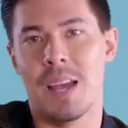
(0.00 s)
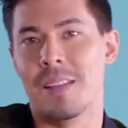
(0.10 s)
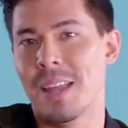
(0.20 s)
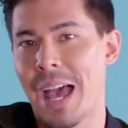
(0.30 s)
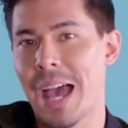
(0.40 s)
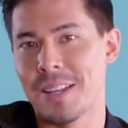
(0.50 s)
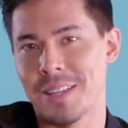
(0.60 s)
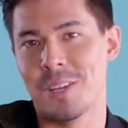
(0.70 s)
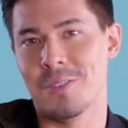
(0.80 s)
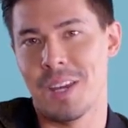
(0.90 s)
And that
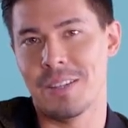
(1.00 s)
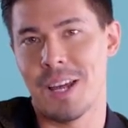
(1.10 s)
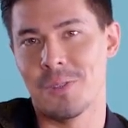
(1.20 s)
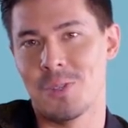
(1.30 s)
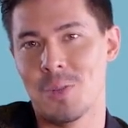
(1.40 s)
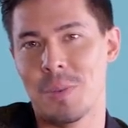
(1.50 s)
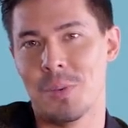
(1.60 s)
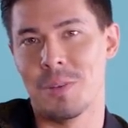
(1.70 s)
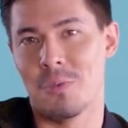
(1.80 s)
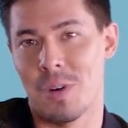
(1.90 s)
is how you take down two
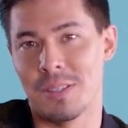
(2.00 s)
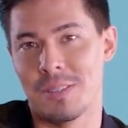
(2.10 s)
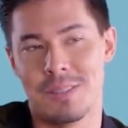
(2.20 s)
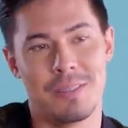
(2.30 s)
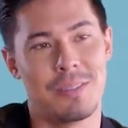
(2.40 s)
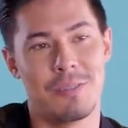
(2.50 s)
people at once,